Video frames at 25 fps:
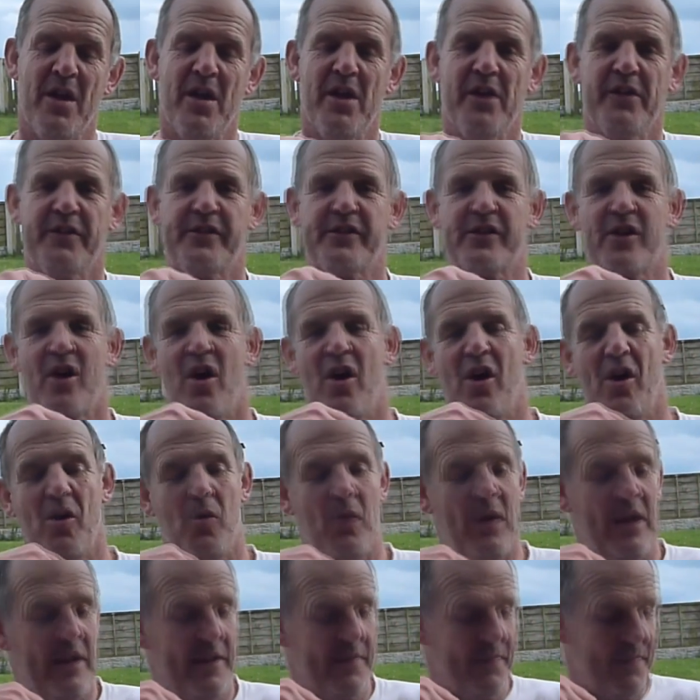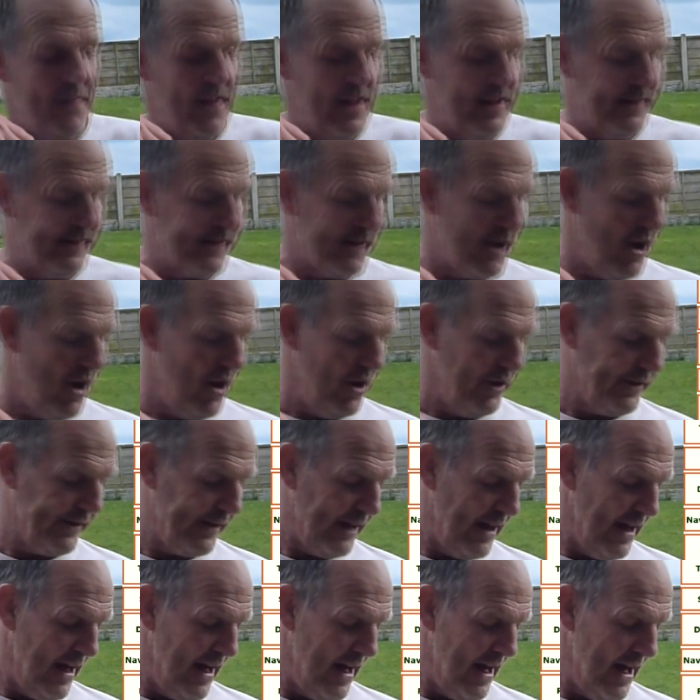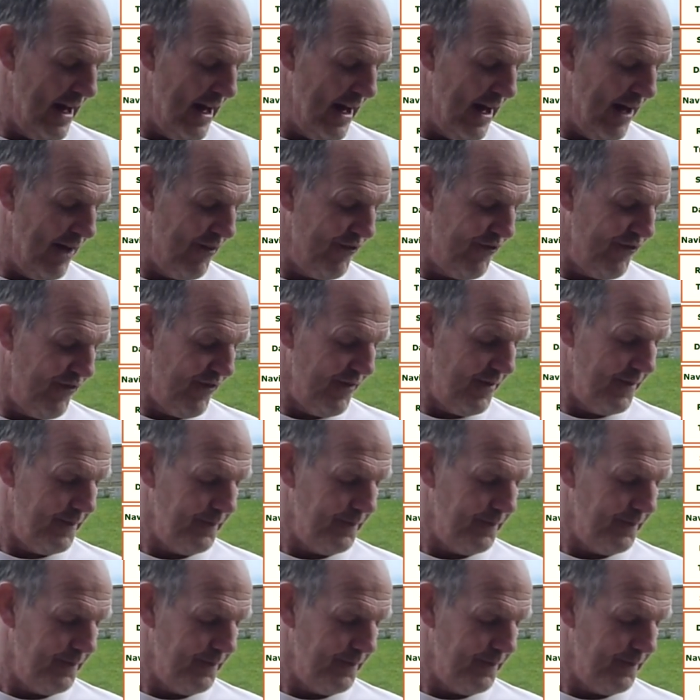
Score, well, it scores a half.